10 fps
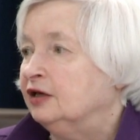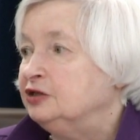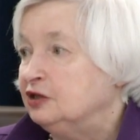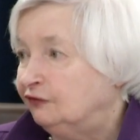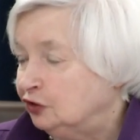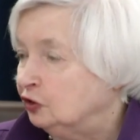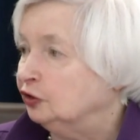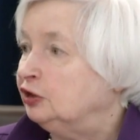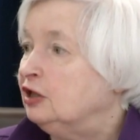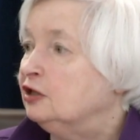
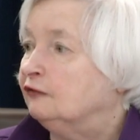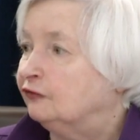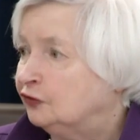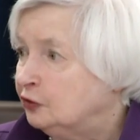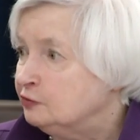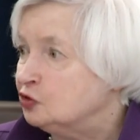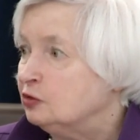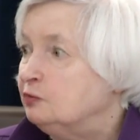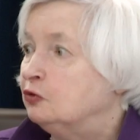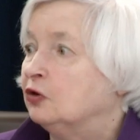difficulty that firms
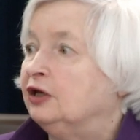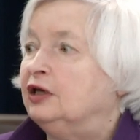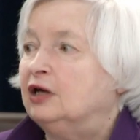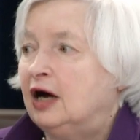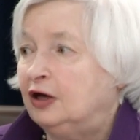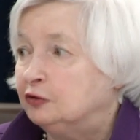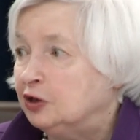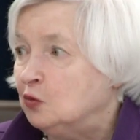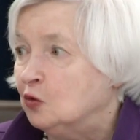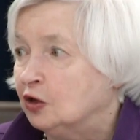report in
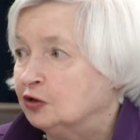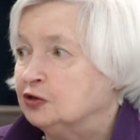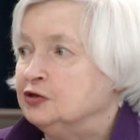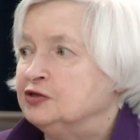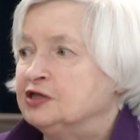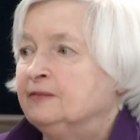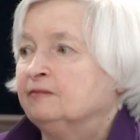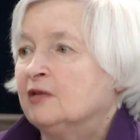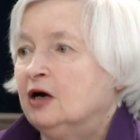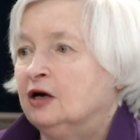hiring workers,
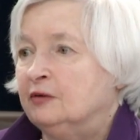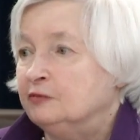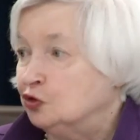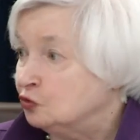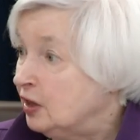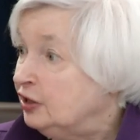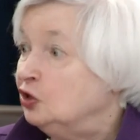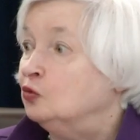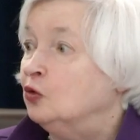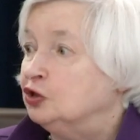the rate
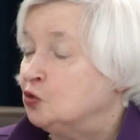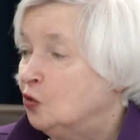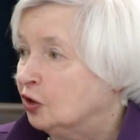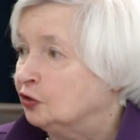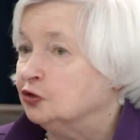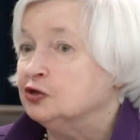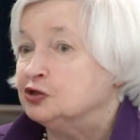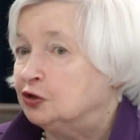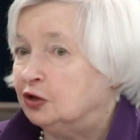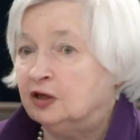at which
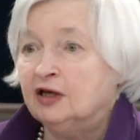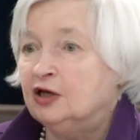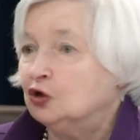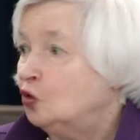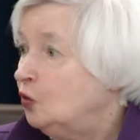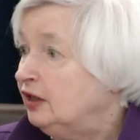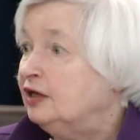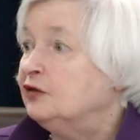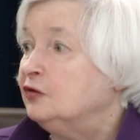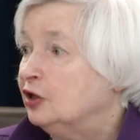workers are
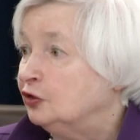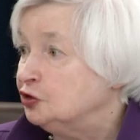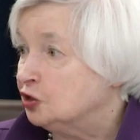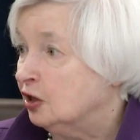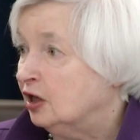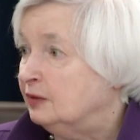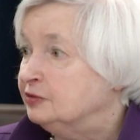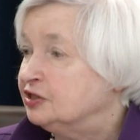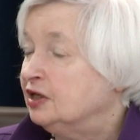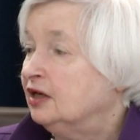quitting their
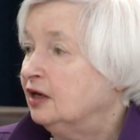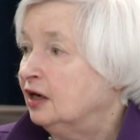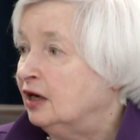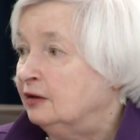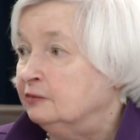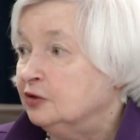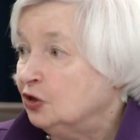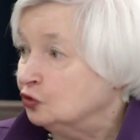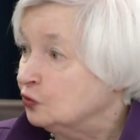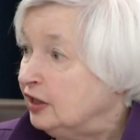jobs, the
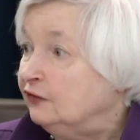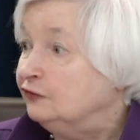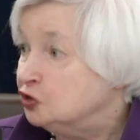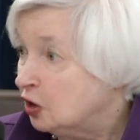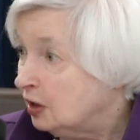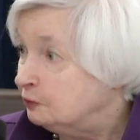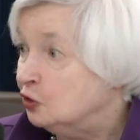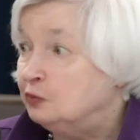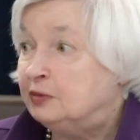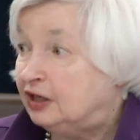rate of job
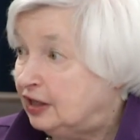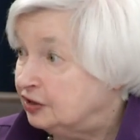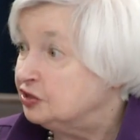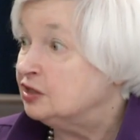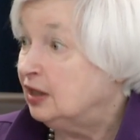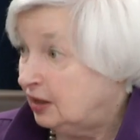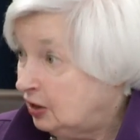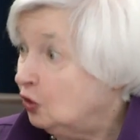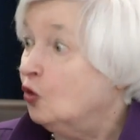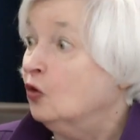openings,
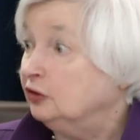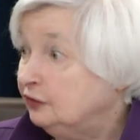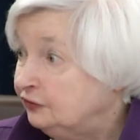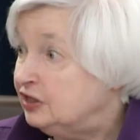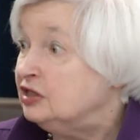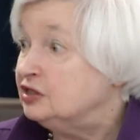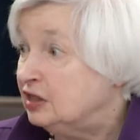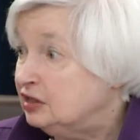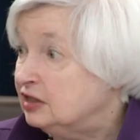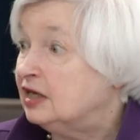all of these
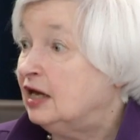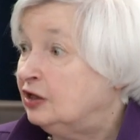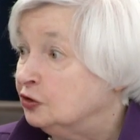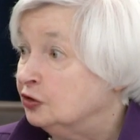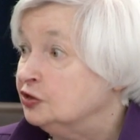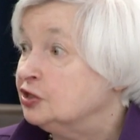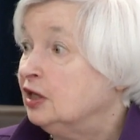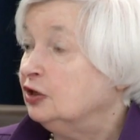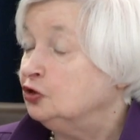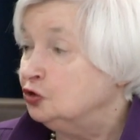indicators
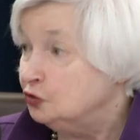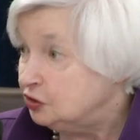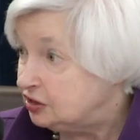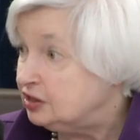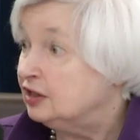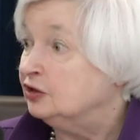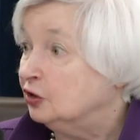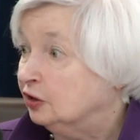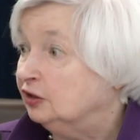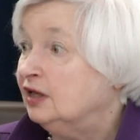do
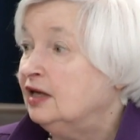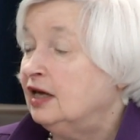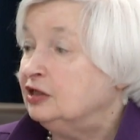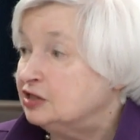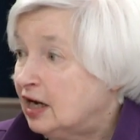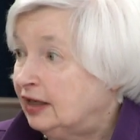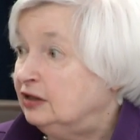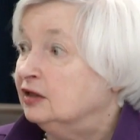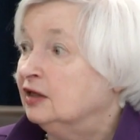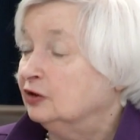signal a
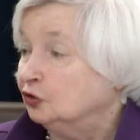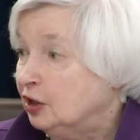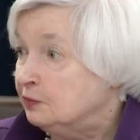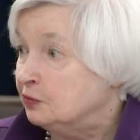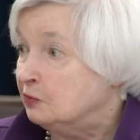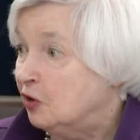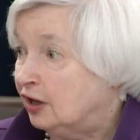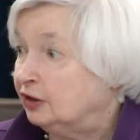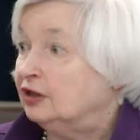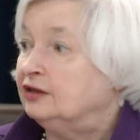tight labor market.